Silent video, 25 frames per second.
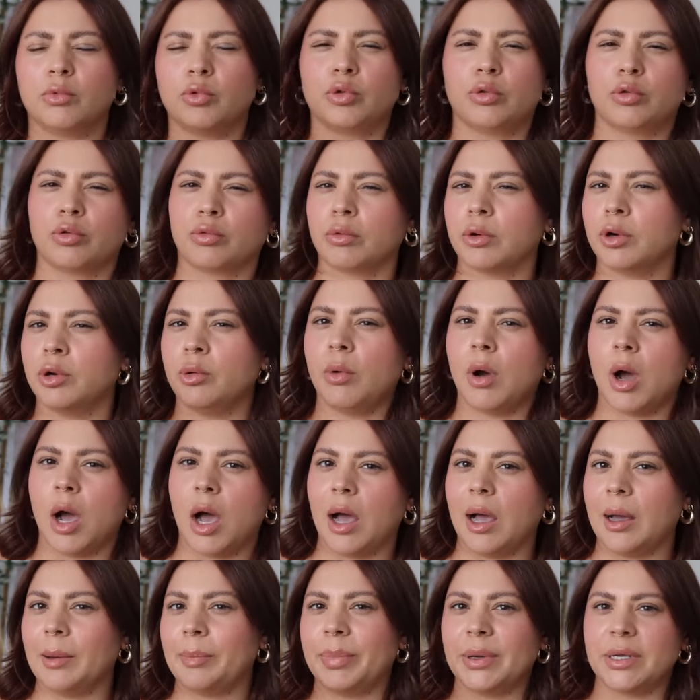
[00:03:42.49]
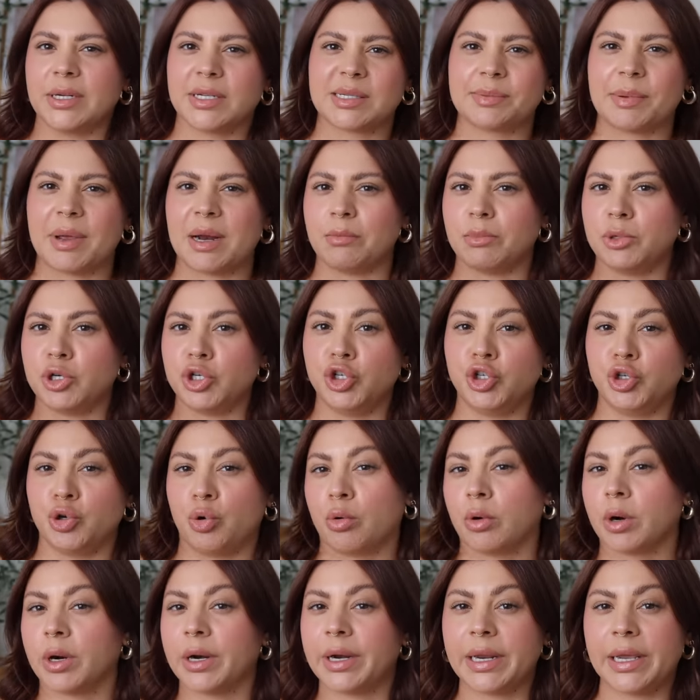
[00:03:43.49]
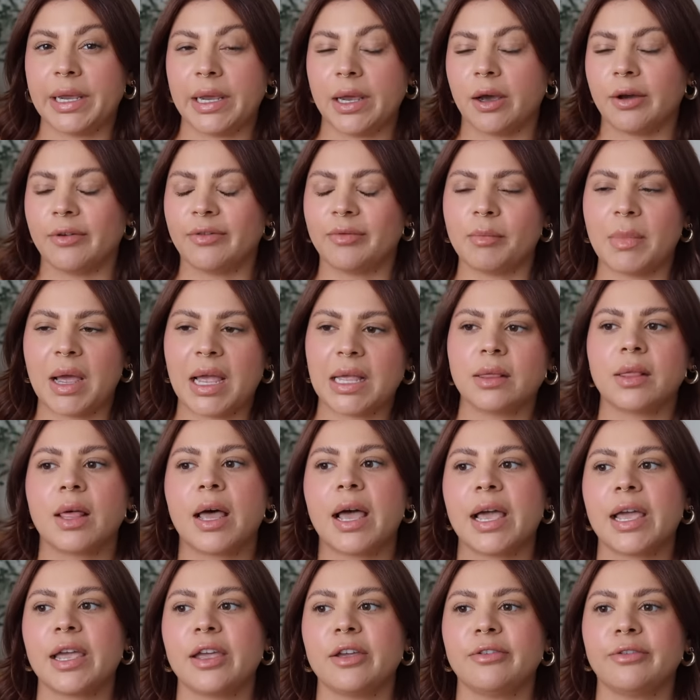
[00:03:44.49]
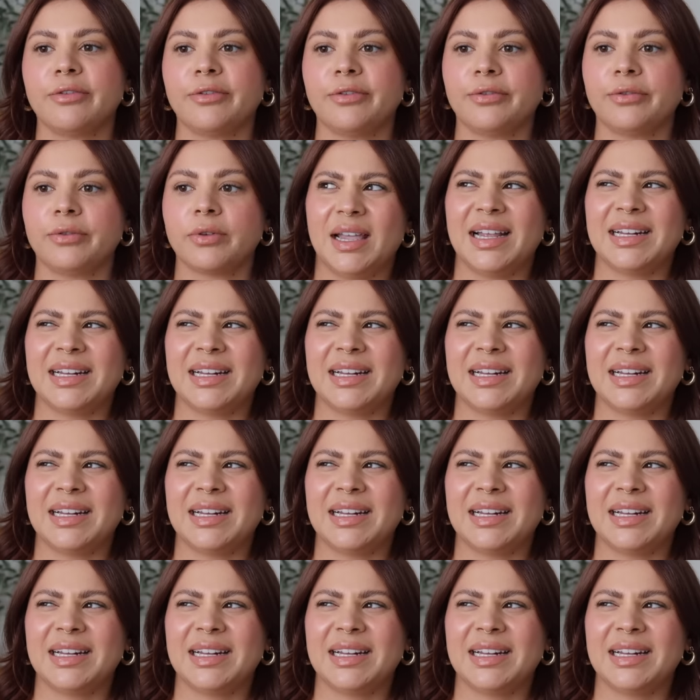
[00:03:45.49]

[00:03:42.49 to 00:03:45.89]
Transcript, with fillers: grew up and spent majority of my life,